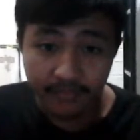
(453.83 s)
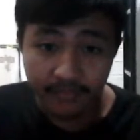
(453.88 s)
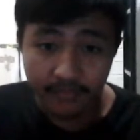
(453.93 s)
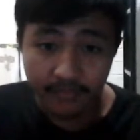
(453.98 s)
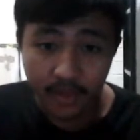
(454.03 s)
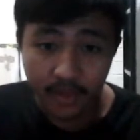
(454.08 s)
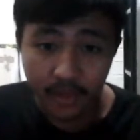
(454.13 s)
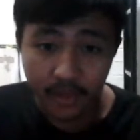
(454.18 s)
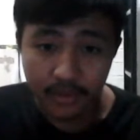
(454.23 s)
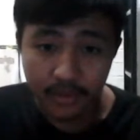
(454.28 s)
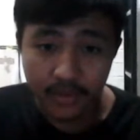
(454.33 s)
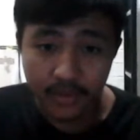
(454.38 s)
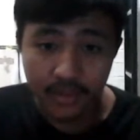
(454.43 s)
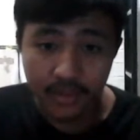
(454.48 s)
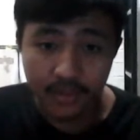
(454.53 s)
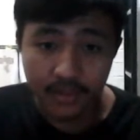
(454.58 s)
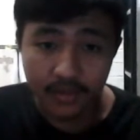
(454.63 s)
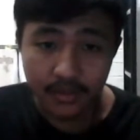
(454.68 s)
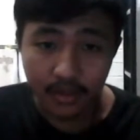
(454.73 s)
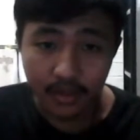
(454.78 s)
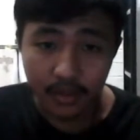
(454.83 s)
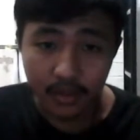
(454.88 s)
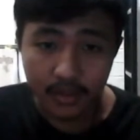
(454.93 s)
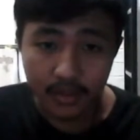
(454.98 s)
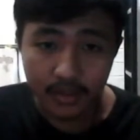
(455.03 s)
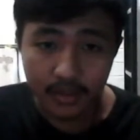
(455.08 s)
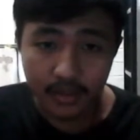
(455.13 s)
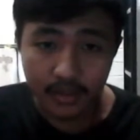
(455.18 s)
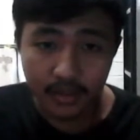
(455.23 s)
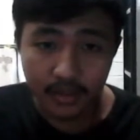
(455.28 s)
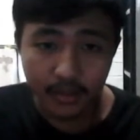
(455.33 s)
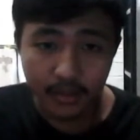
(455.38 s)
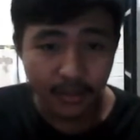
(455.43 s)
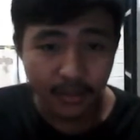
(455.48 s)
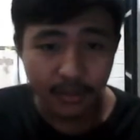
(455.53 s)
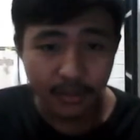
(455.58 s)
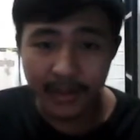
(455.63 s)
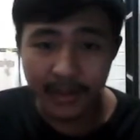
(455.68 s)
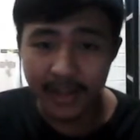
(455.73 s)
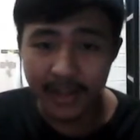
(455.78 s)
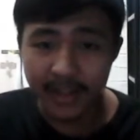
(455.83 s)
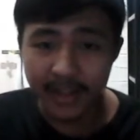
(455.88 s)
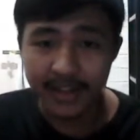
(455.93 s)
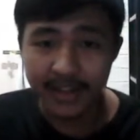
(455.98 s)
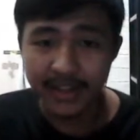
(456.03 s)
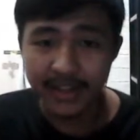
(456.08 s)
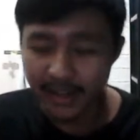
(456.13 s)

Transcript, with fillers: Oh, she is going. Oh man,